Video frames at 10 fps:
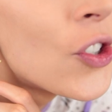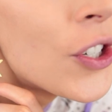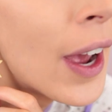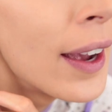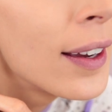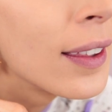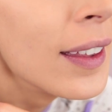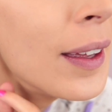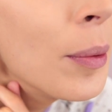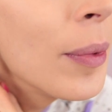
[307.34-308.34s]
Check
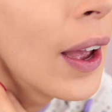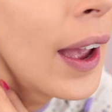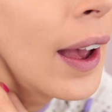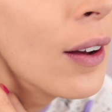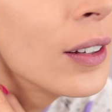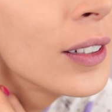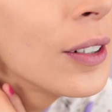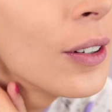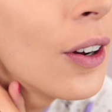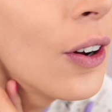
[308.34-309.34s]
them out.
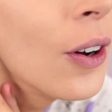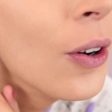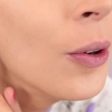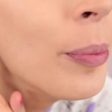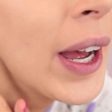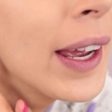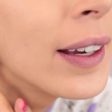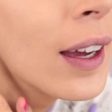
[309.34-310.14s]
Oh my